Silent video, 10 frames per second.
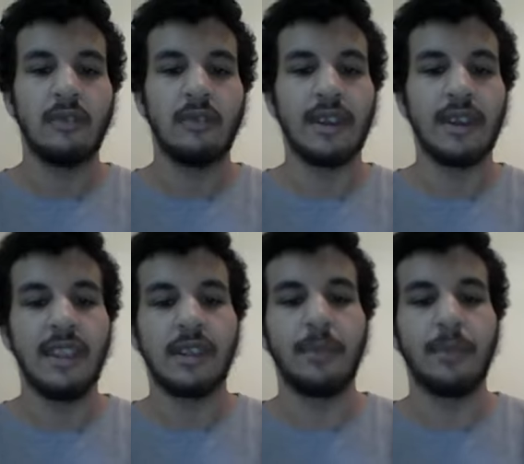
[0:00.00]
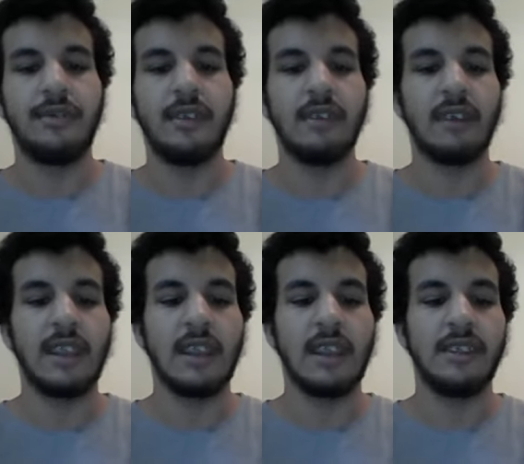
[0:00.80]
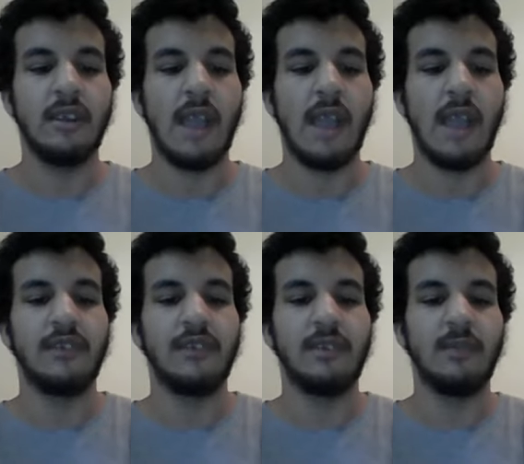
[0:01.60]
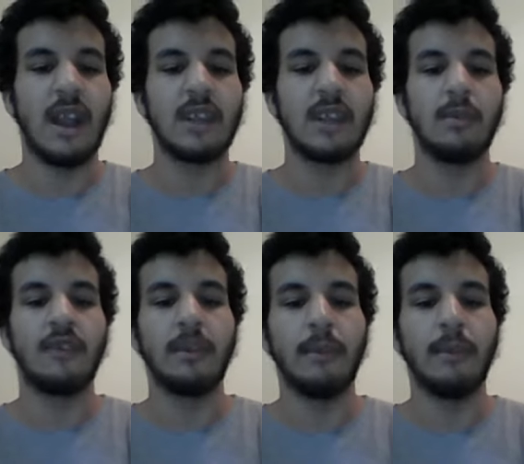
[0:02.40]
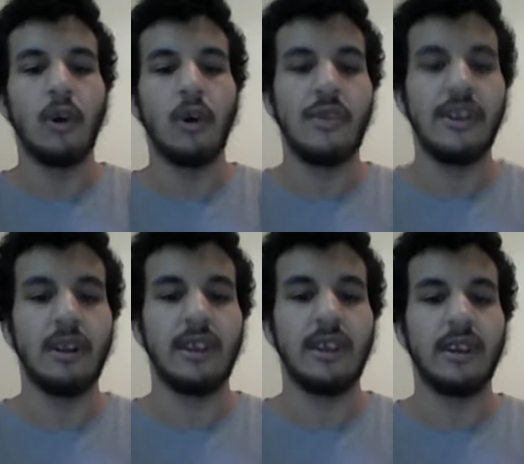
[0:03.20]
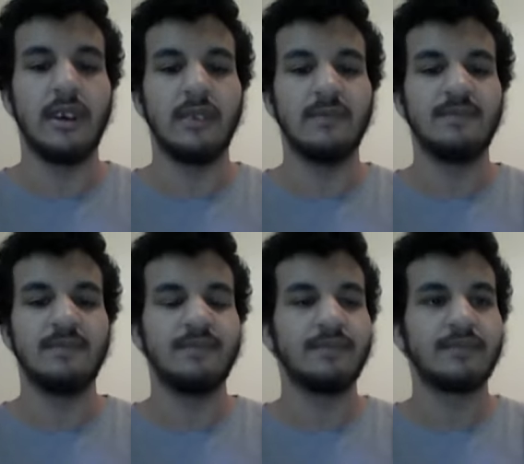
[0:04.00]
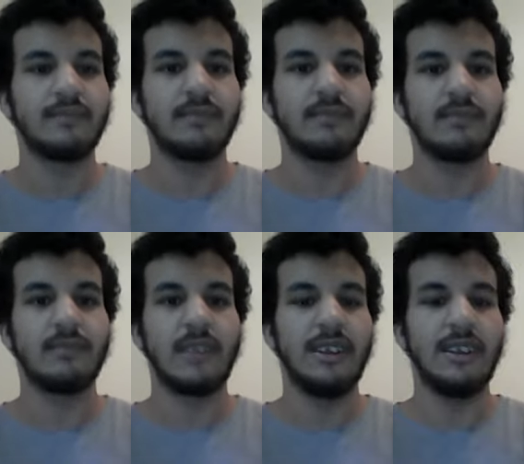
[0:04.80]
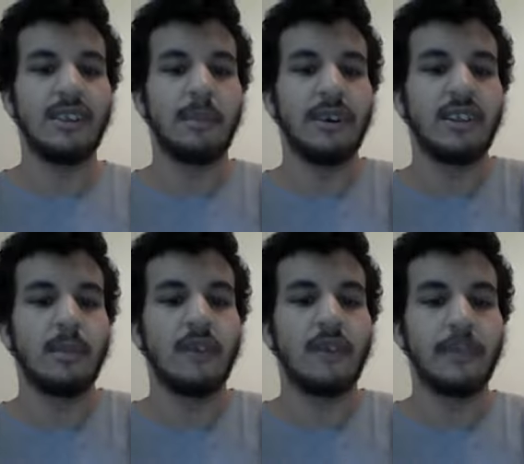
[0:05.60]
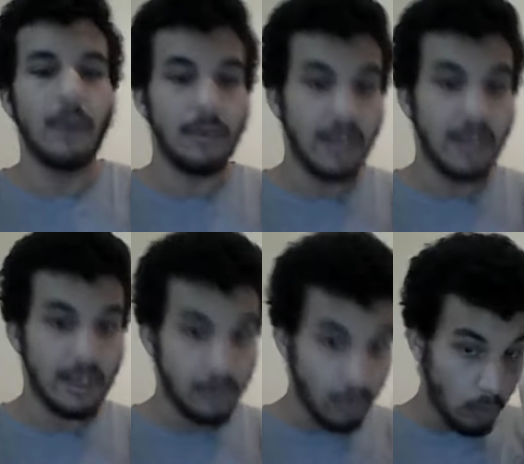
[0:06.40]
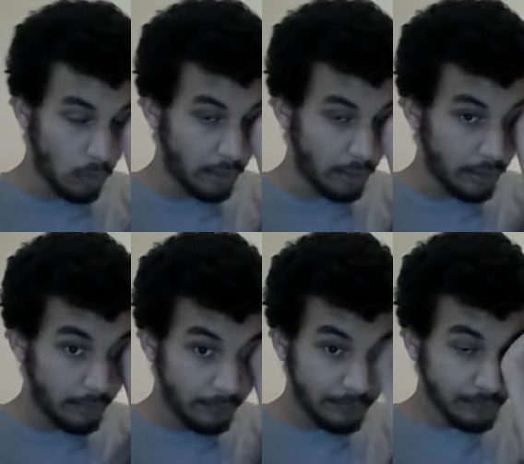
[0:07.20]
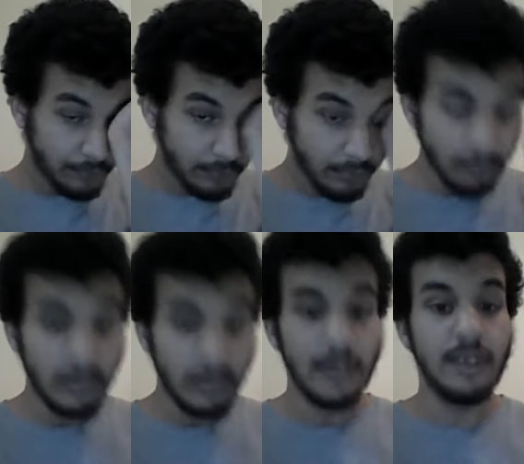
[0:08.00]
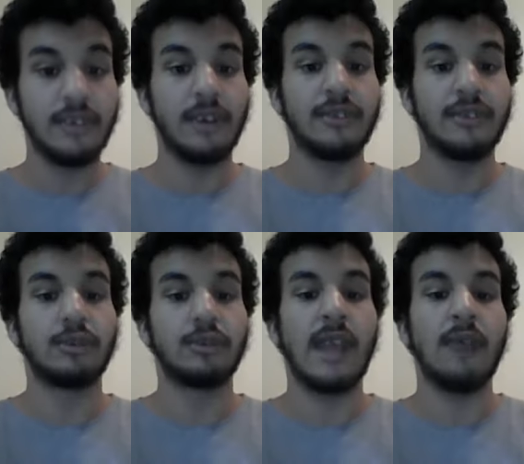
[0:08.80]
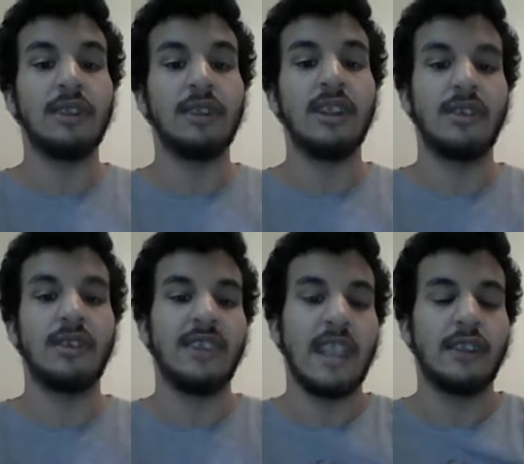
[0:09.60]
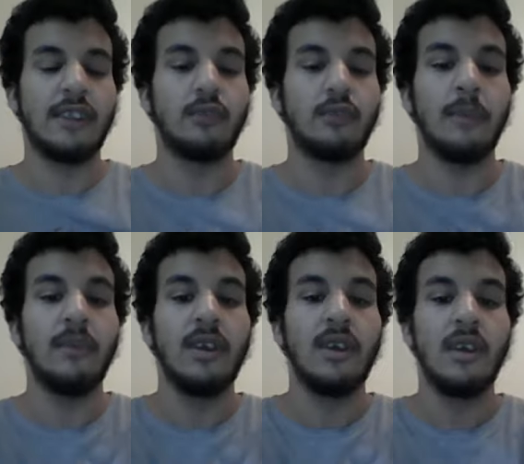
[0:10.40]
Rocky gets has enough and knocks him off the boat with and he just punches him off the boat and he gets into the water and he starts to drown, because he can't swim.